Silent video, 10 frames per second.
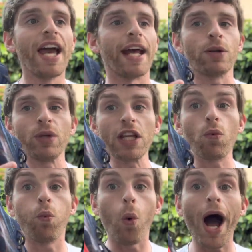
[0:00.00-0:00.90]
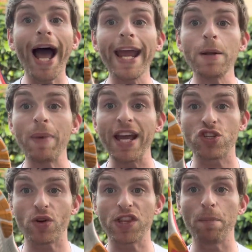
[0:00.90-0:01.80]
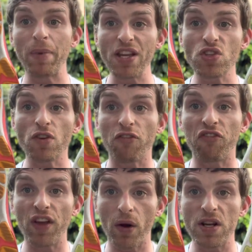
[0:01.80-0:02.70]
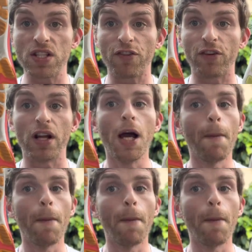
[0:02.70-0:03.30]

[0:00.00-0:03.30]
and a really wide base, right? The bases are very different.